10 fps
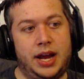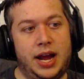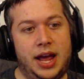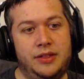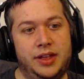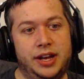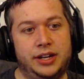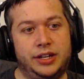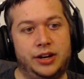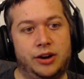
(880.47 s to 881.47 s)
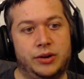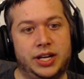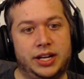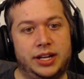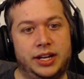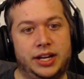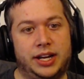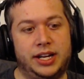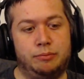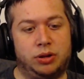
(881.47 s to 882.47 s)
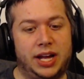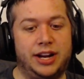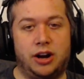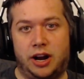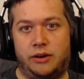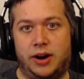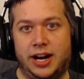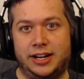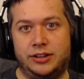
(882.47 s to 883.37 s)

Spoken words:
And then, you know, he played on it, right?